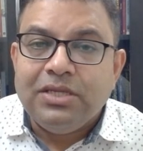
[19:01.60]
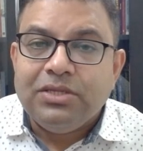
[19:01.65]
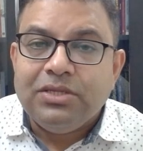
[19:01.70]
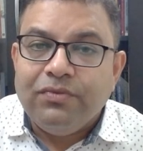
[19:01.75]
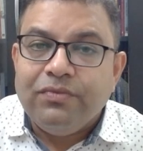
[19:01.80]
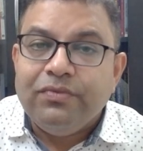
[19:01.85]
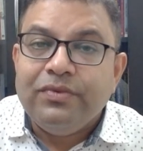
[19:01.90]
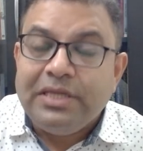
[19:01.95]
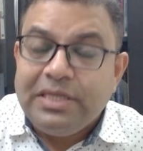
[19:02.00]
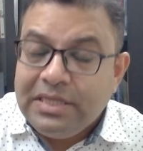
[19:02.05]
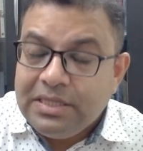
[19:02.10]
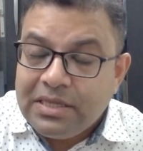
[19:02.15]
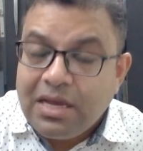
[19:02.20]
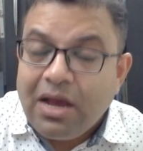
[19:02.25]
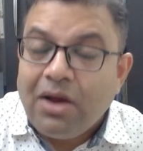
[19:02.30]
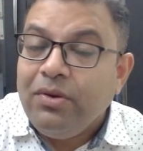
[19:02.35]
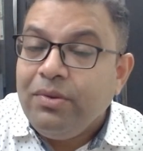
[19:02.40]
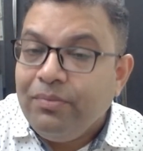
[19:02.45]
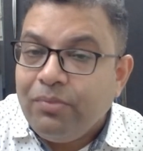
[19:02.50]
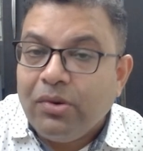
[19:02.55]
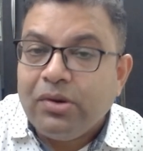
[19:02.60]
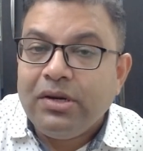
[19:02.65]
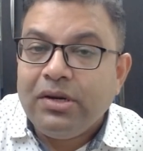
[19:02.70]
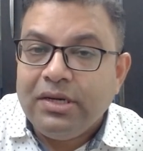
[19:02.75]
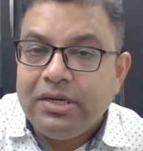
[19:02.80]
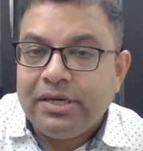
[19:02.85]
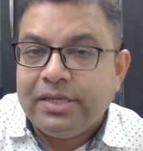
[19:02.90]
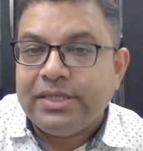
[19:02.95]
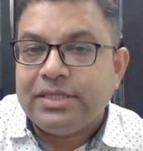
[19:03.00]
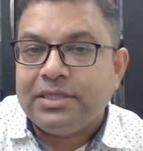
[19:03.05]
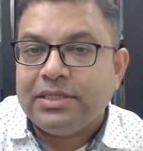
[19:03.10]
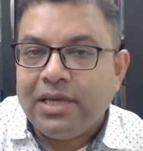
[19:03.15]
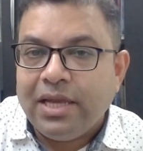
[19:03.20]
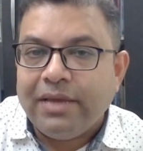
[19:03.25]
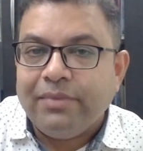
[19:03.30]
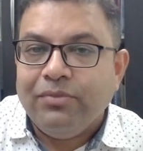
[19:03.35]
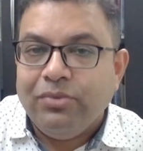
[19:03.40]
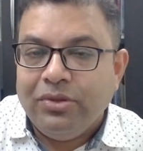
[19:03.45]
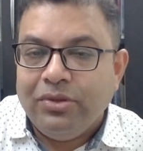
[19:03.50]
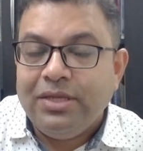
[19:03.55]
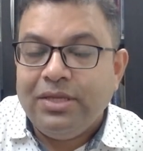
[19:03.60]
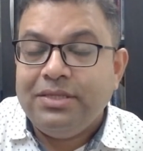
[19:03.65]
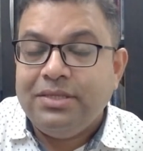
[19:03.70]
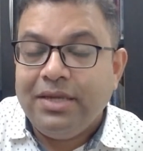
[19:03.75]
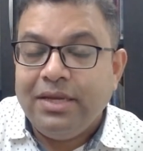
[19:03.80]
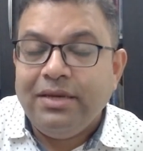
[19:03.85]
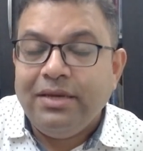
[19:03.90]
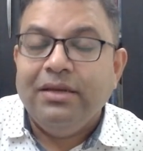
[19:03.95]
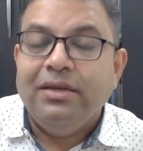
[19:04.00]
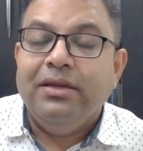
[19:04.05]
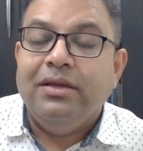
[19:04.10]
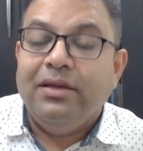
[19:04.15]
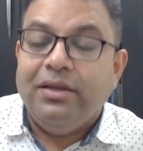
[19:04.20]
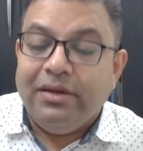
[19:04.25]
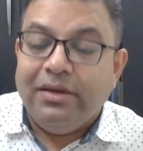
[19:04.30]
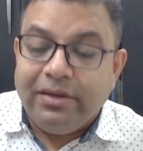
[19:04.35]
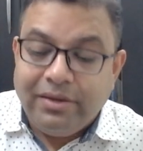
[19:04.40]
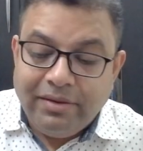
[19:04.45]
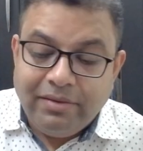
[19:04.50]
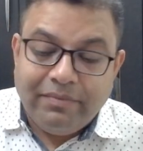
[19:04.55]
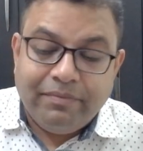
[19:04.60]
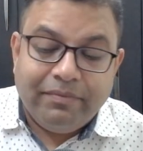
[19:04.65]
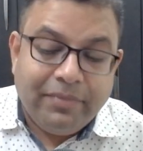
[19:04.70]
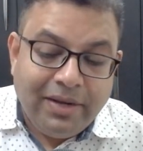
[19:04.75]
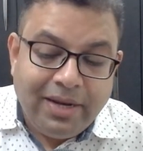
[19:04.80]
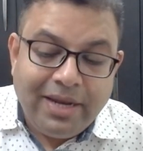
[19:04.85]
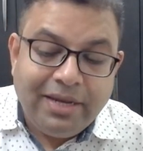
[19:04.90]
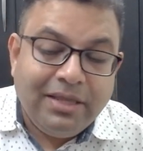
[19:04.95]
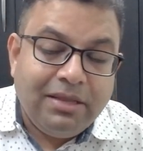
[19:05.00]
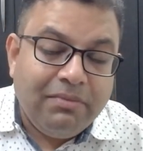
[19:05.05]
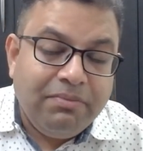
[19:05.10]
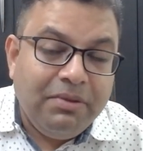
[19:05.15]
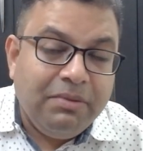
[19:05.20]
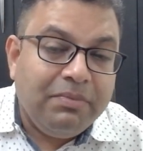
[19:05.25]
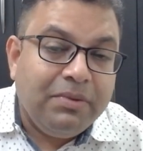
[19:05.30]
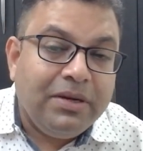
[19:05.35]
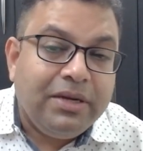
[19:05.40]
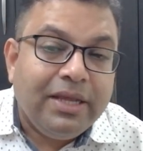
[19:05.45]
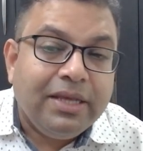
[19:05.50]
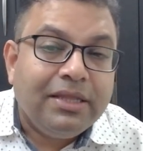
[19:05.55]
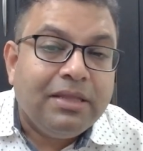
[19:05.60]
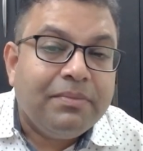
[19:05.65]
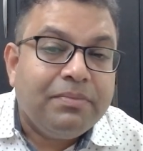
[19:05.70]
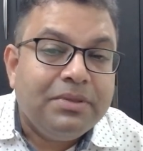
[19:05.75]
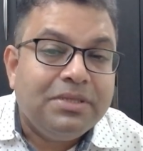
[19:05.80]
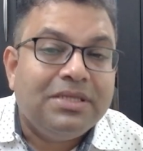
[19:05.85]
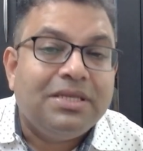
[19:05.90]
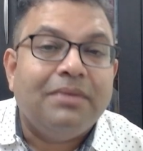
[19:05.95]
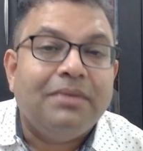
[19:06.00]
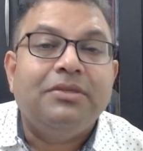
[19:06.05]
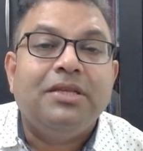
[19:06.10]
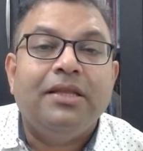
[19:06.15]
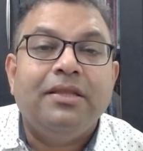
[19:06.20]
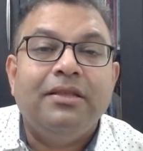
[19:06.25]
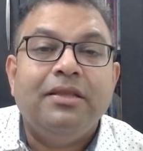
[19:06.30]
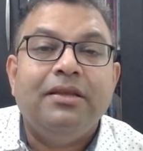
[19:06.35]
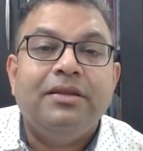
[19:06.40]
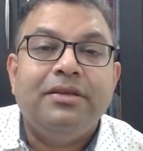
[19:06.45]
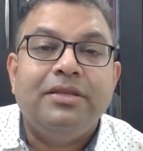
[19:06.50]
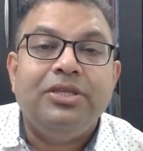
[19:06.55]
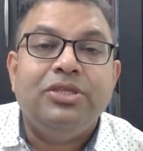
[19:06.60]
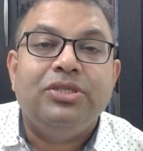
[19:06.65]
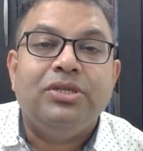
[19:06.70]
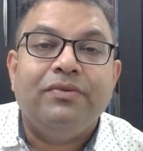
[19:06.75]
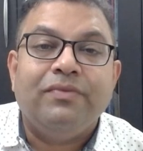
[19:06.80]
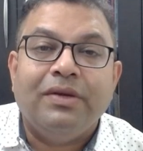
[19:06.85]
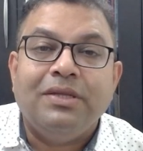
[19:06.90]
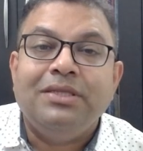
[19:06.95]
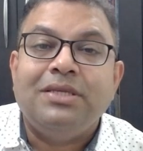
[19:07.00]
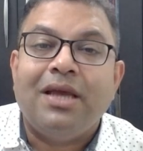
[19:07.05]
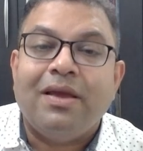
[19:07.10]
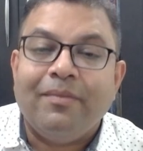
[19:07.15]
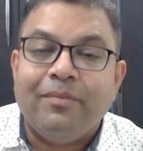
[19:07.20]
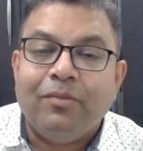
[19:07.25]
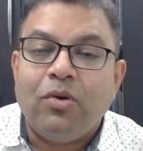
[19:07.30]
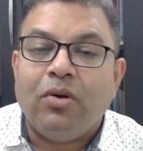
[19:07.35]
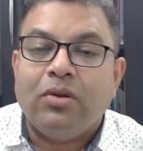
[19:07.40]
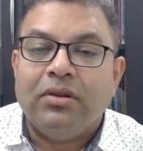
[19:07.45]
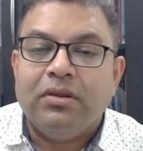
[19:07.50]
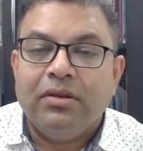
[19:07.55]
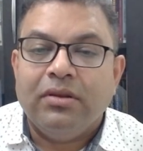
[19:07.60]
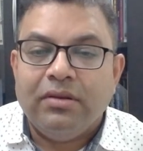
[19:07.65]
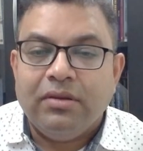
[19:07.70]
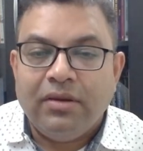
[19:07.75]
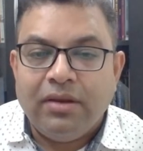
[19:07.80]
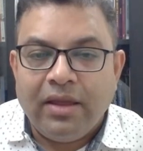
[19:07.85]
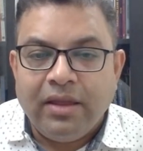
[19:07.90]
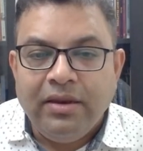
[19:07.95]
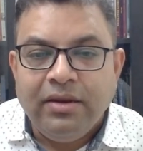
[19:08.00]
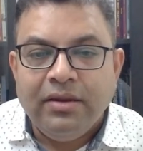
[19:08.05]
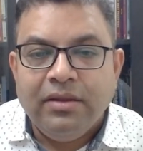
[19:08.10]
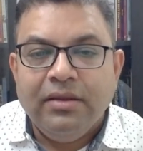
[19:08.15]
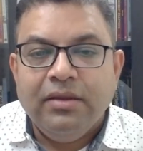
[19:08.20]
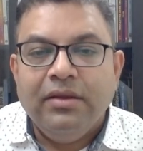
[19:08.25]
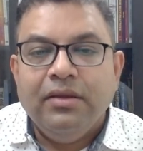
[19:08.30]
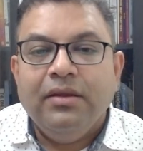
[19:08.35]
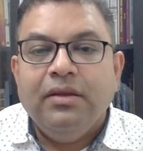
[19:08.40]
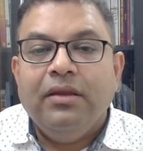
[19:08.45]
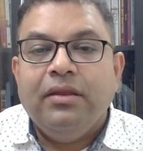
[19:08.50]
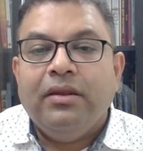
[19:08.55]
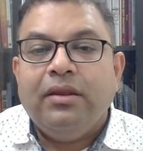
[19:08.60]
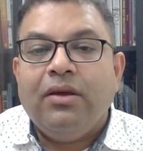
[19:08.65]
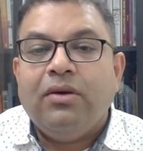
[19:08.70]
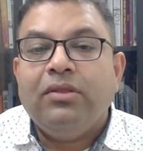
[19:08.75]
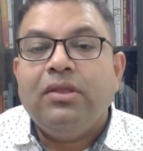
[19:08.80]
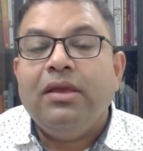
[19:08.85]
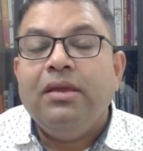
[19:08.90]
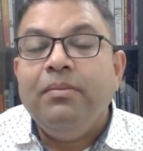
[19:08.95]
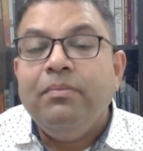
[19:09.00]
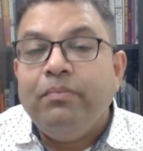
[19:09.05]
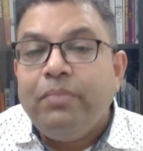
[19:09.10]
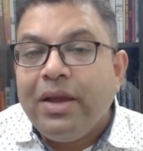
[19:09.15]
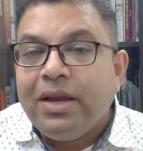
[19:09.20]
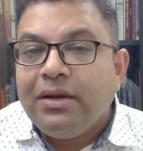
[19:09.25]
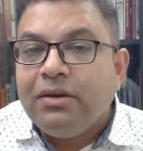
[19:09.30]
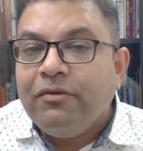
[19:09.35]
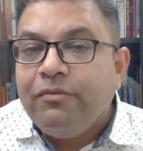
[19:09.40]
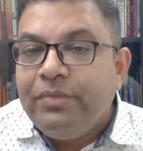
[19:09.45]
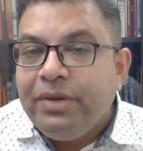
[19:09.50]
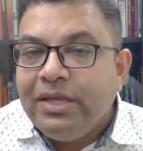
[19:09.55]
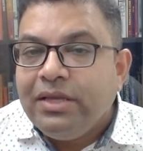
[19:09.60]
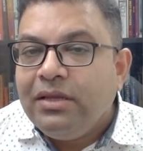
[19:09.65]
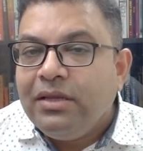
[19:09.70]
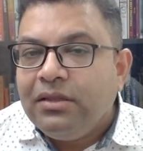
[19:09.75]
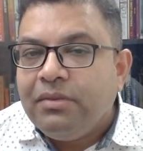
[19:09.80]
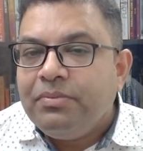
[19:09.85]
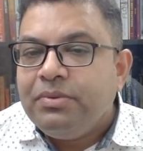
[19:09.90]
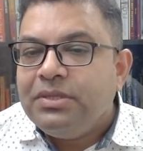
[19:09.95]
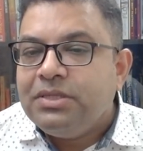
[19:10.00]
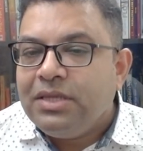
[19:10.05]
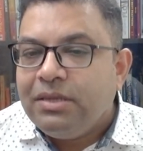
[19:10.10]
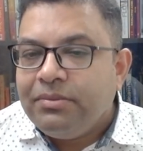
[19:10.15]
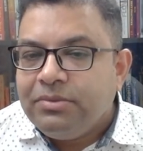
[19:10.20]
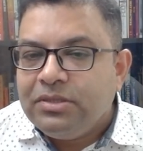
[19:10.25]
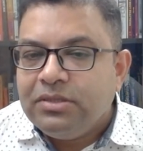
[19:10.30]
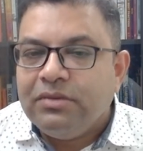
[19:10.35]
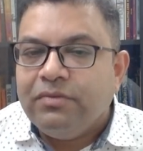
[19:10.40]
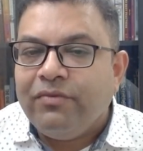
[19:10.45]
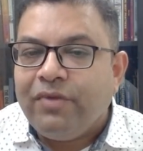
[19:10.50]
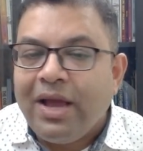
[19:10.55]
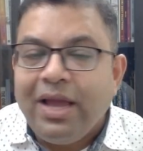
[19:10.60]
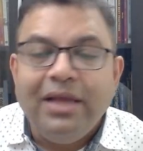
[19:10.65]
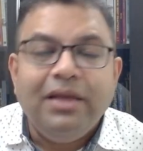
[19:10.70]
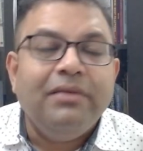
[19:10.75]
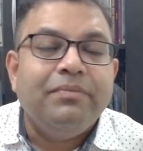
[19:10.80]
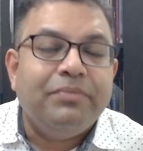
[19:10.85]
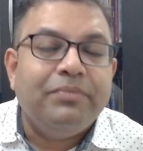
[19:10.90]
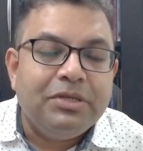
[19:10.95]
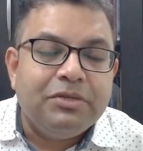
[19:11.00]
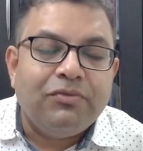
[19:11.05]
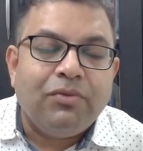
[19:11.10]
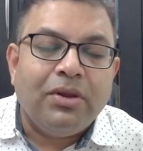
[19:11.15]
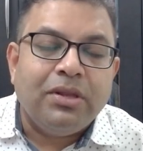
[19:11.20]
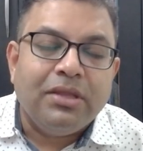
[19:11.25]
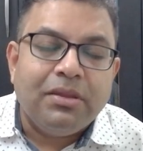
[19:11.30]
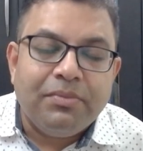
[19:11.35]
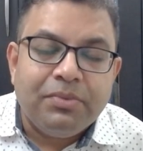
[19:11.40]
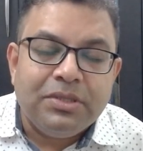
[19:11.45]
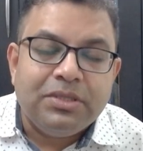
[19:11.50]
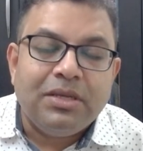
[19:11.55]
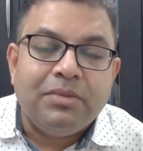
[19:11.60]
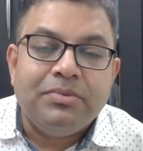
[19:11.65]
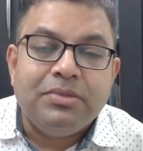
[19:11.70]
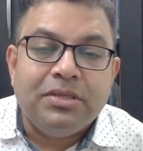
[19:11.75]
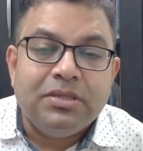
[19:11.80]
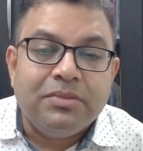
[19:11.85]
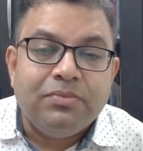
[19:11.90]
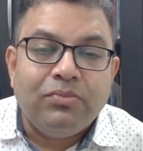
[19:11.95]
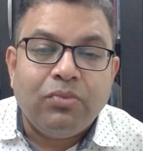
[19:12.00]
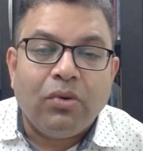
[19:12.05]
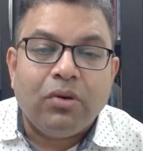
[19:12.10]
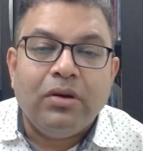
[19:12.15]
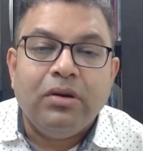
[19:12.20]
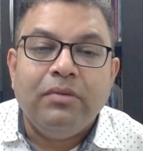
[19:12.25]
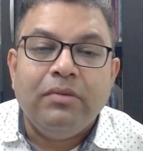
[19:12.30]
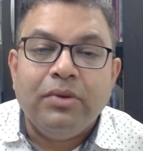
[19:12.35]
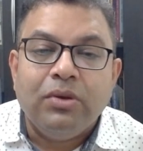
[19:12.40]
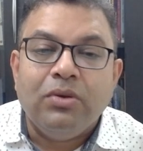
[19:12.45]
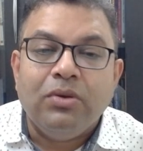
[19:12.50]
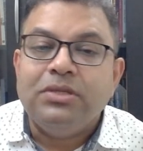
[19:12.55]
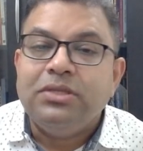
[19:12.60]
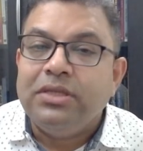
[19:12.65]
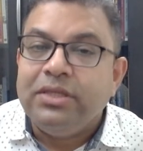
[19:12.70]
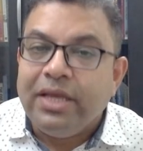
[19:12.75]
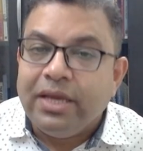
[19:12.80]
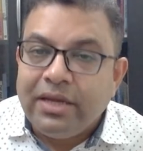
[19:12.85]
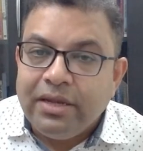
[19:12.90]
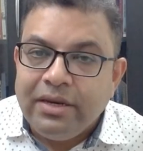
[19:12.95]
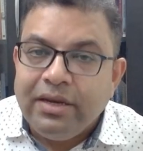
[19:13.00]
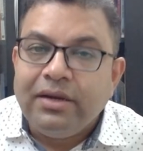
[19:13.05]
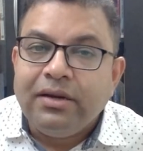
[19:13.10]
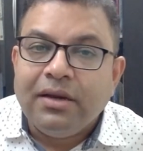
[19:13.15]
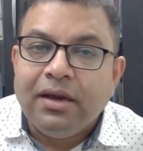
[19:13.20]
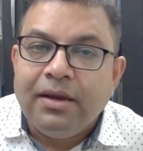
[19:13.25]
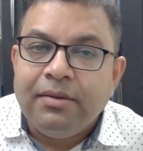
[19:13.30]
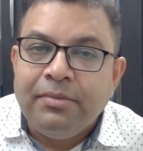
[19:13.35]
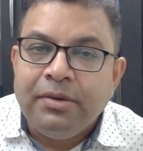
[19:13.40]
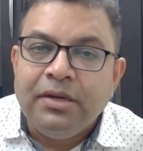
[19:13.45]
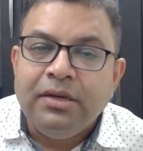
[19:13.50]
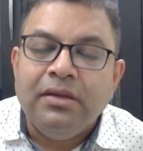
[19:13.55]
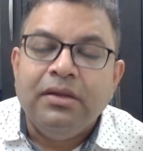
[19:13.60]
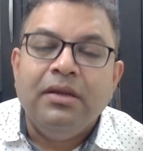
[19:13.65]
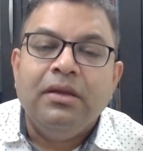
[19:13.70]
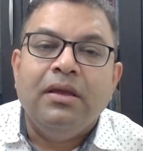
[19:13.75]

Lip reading: this is how important it is. Like Buddha said, let the people take the precepts as their teacher once I am gone, right? Now the impact of breaking the precepts, why following the precepts is important, because they create karma